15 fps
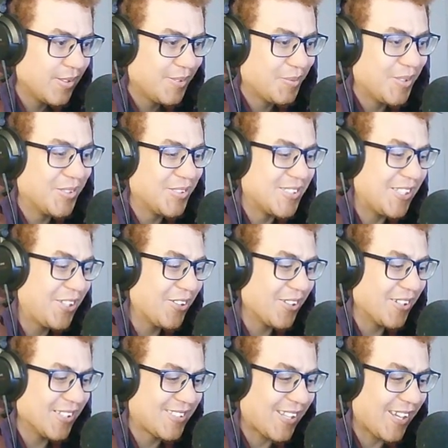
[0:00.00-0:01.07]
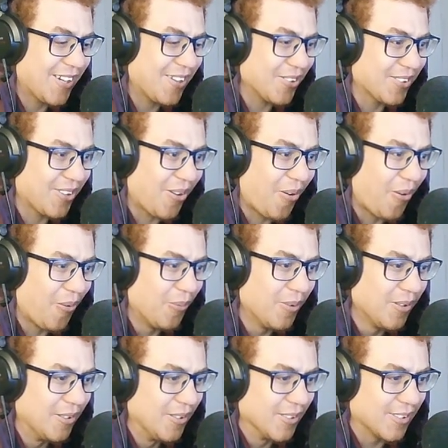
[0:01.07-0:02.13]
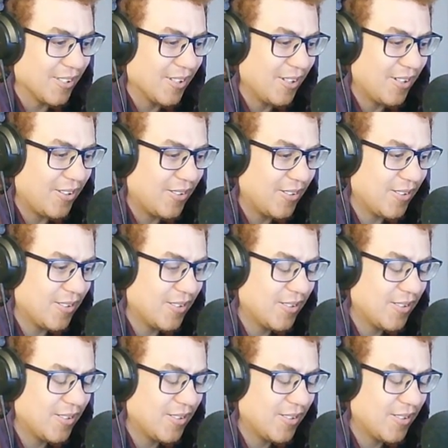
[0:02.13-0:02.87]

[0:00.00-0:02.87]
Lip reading: Is he gonna take out the whole world now?